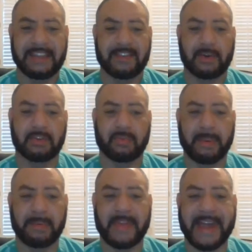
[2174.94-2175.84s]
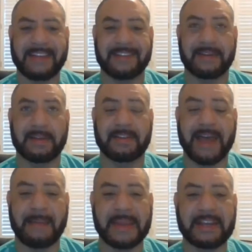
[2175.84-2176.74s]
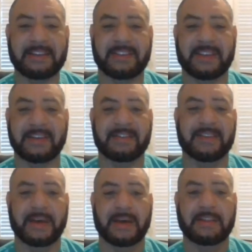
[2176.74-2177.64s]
And so, because remember, that's diabetes is